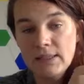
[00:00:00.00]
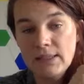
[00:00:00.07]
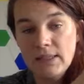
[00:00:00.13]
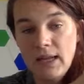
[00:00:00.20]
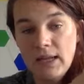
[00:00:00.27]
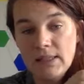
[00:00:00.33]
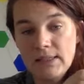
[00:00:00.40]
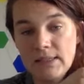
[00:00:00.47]
a
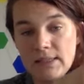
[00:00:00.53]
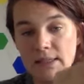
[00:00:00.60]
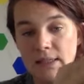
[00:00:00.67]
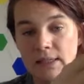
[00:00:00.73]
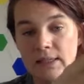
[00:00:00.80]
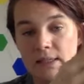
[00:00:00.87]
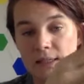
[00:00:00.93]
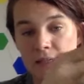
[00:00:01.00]
nice,
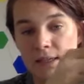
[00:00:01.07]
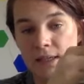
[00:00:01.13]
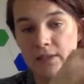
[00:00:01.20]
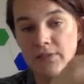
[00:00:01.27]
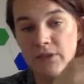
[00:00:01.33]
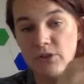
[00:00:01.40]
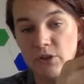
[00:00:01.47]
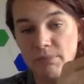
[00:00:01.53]

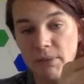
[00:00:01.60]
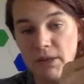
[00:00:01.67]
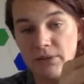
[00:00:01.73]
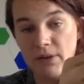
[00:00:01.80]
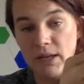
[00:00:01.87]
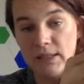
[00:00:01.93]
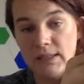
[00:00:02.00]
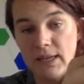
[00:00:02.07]
if I trim my
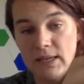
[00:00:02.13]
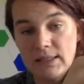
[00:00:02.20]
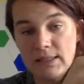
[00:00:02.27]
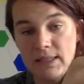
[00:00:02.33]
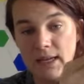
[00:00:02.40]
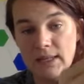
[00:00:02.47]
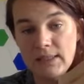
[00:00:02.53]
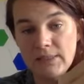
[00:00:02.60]
threads, has a
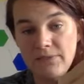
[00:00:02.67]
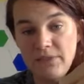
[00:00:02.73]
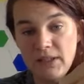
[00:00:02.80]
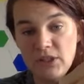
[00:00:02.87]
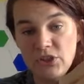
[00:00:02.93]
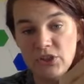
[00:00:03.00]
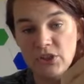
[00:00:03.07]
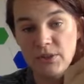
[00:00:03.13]
nice
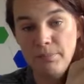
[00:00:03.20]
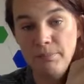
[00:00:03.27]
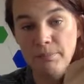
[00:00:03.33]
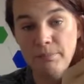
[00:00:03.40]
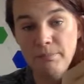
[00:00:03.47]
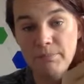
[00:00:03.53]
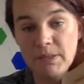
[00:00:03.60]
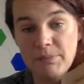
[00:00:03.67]
finished
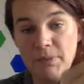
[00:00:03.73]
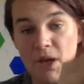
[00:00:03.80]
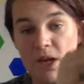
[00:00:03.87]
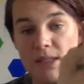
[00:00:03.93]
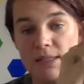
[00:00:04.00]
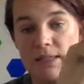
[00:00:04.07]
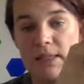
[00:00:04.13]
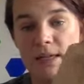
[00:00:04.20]

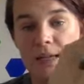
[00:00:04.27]
spot.